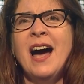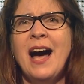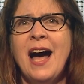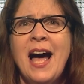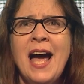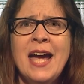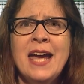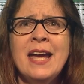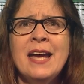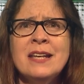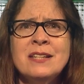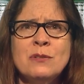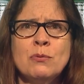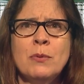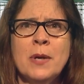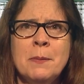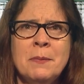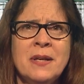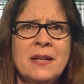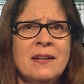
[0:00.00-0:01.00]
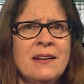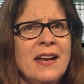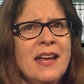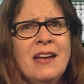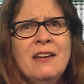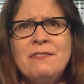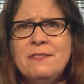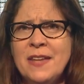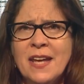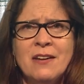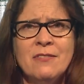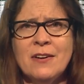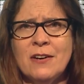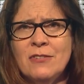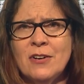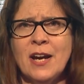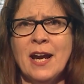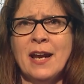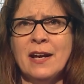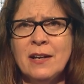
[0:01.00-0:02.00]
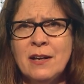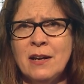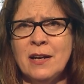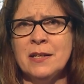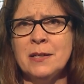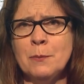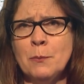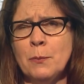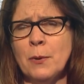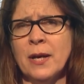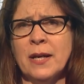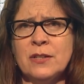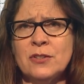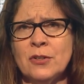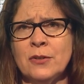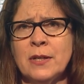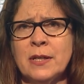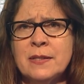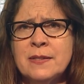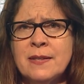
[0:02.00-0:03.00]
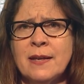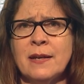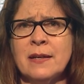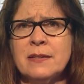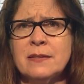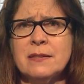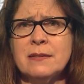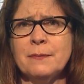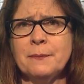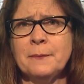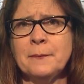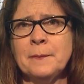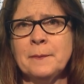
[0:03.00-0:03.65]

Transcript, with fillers: I asked women if they've ever had a condom break during sex.